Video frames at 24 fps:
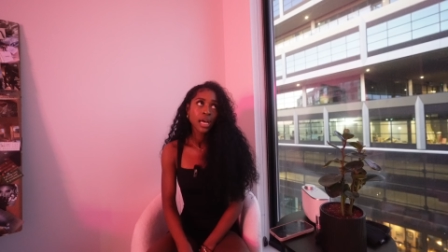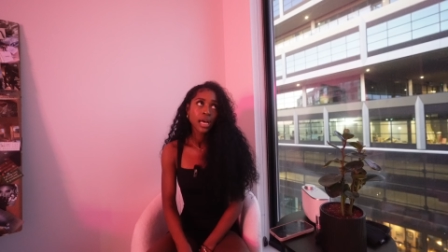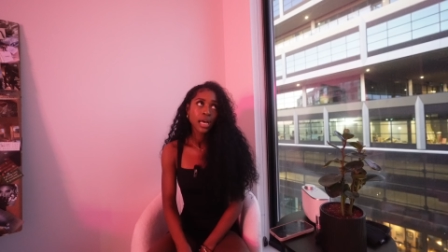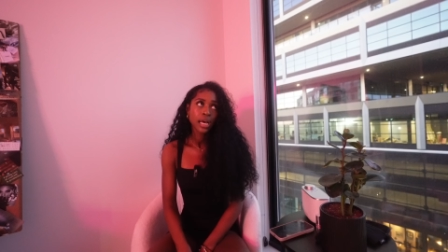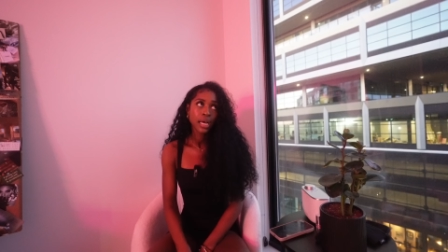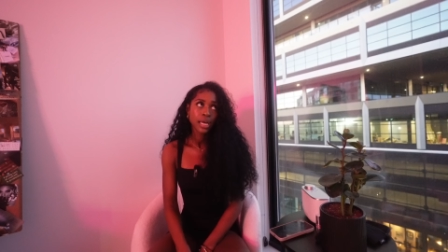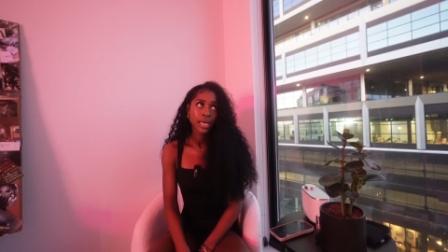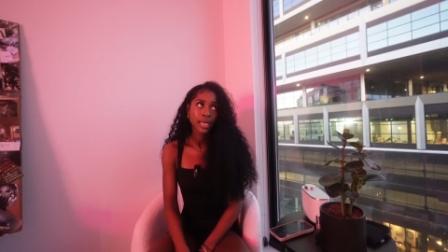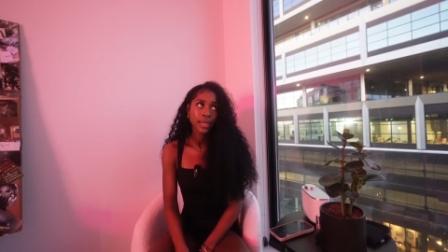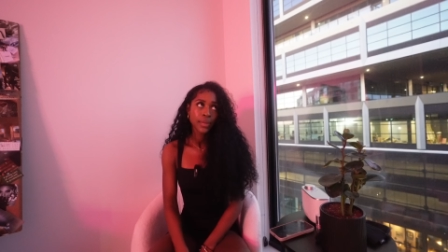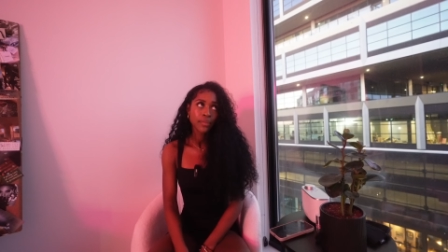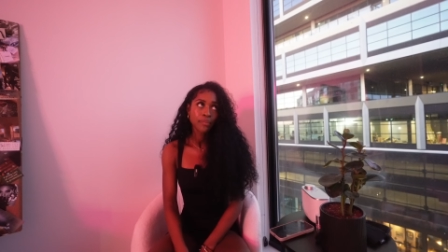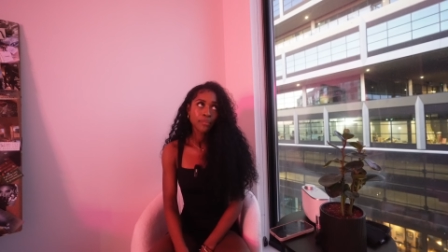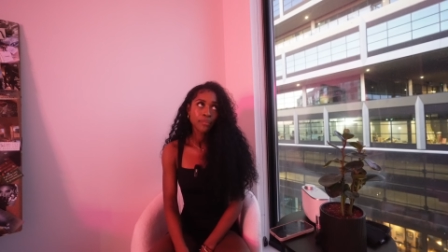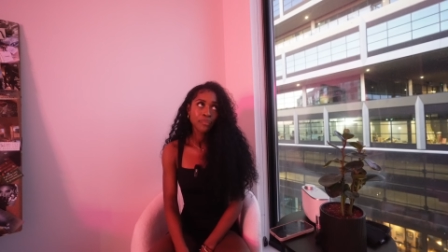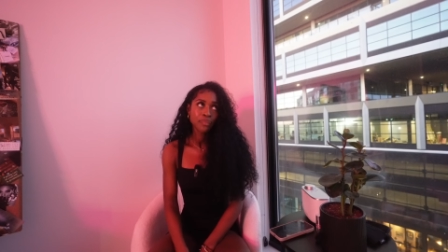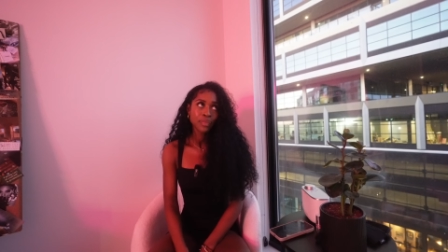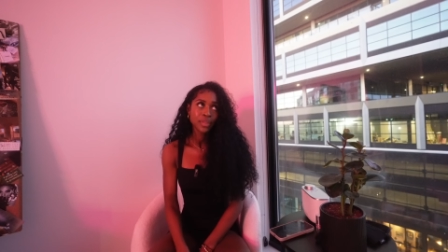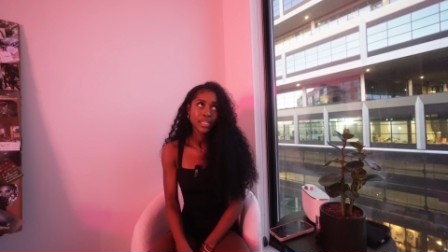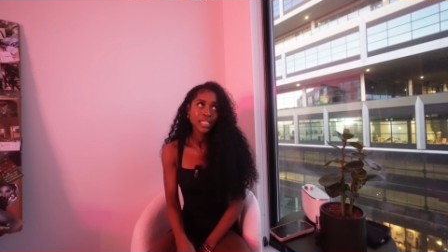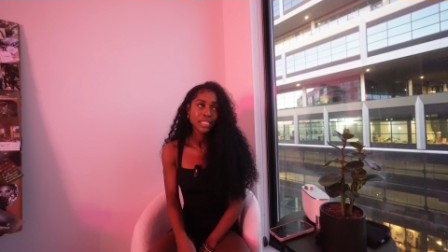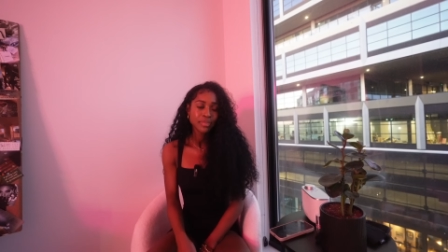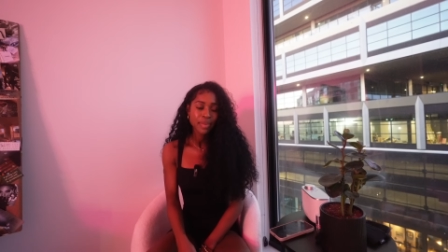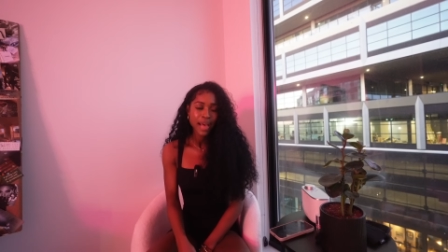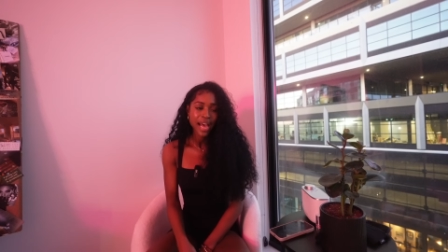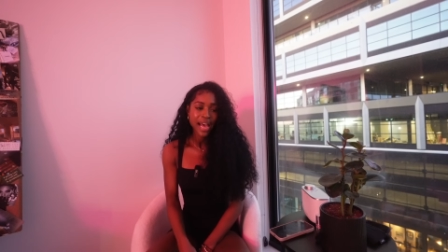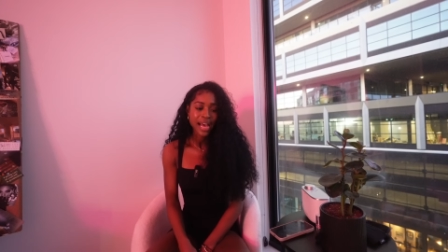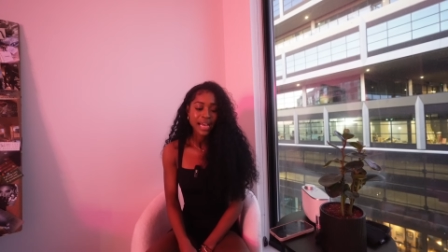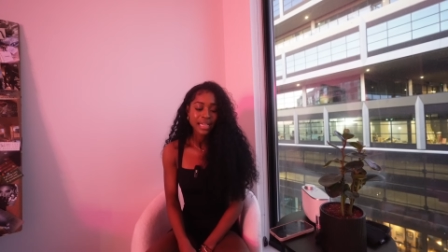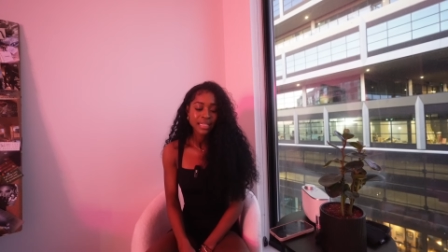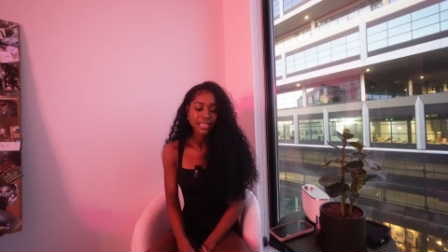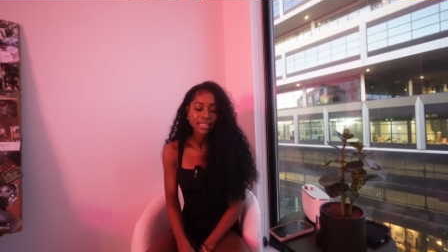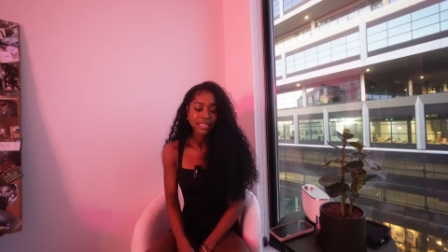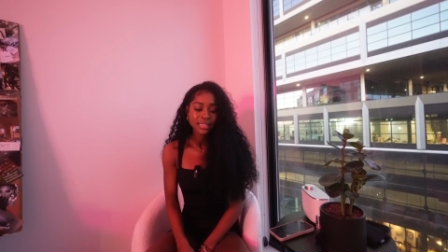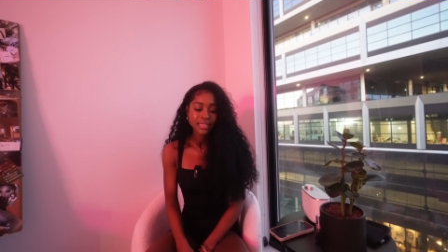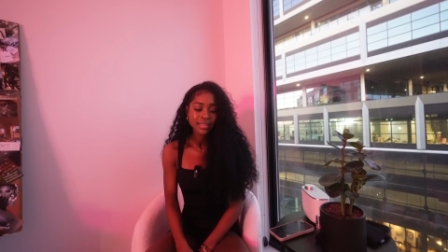um, these
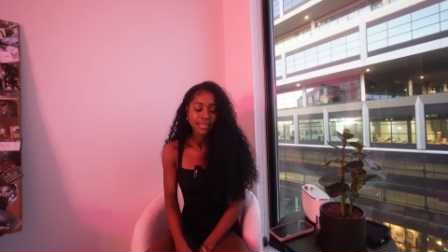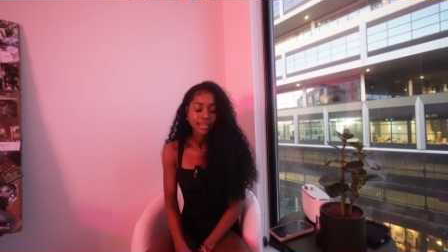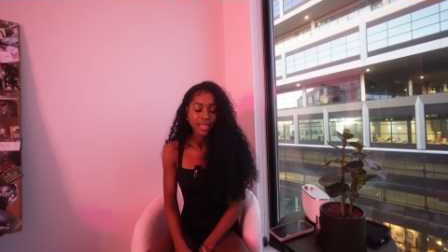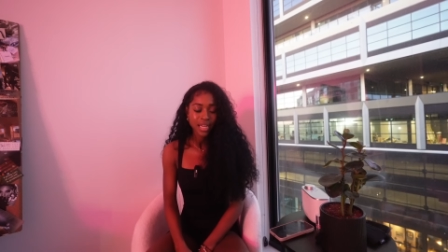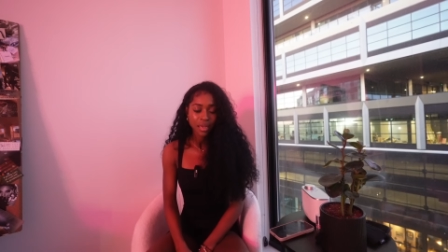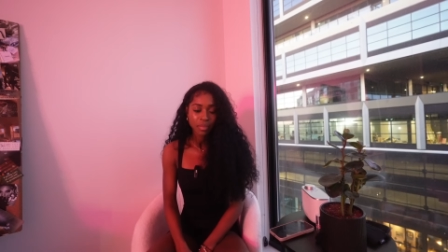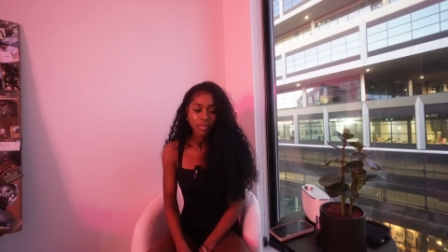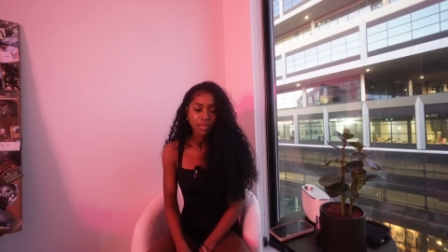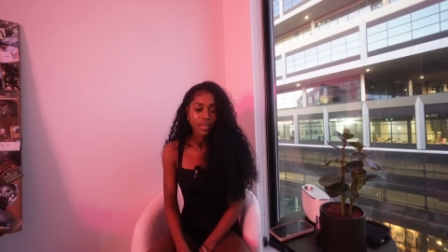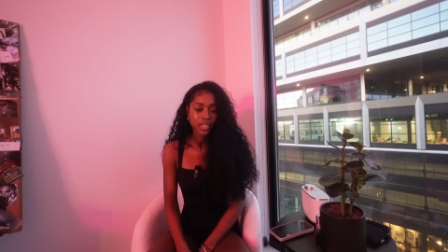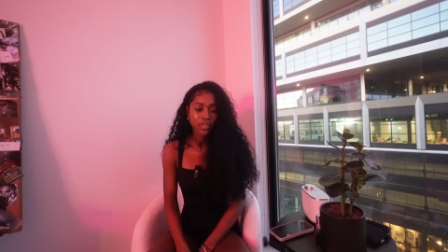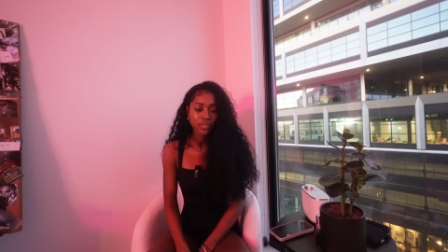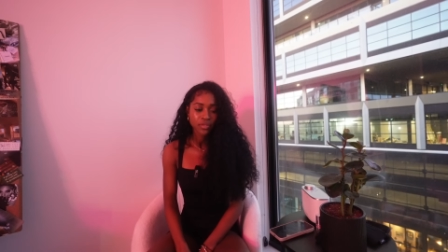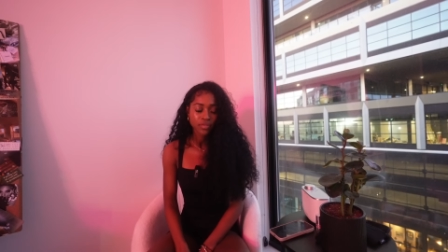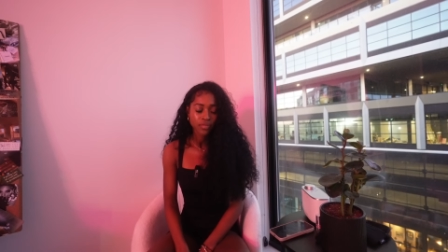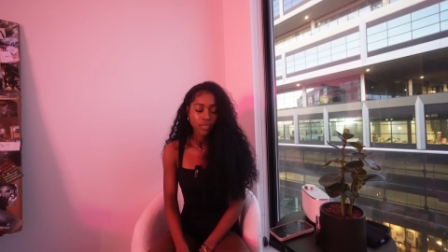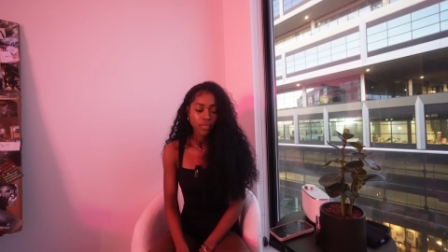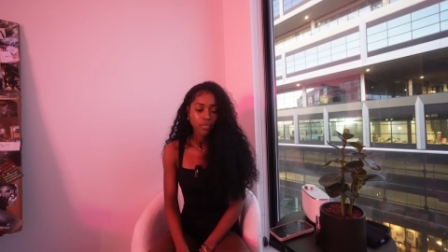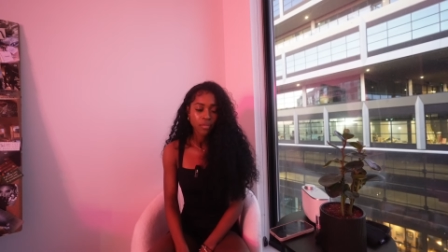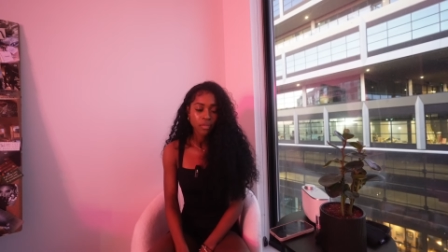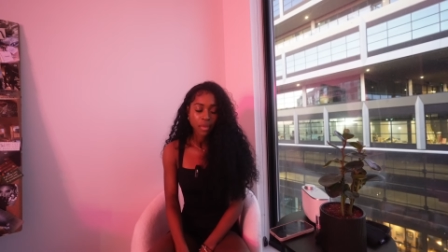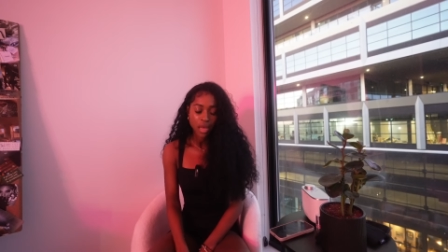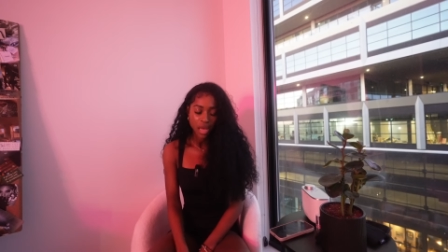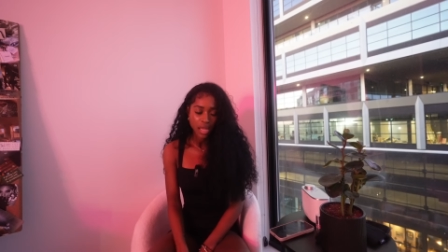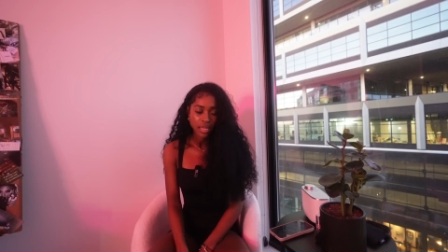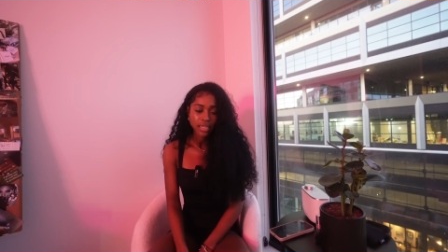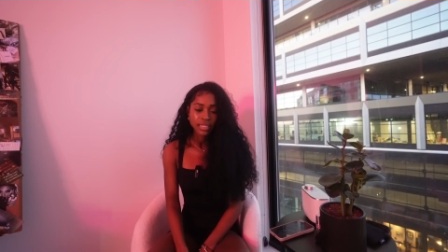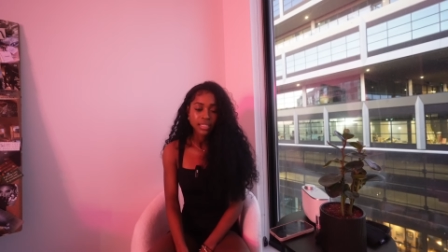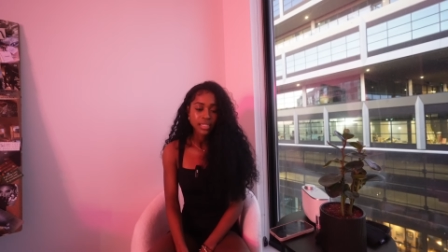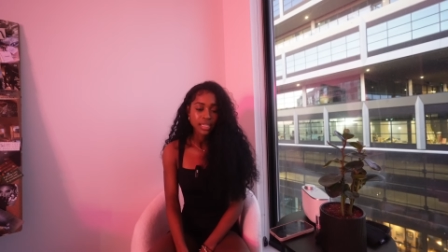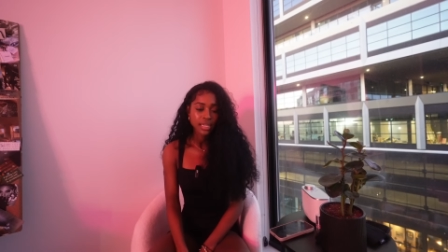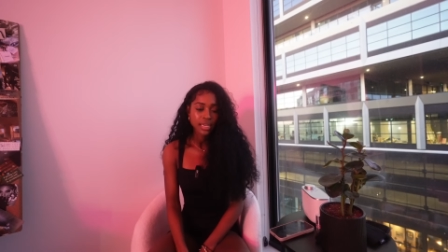past couple of months.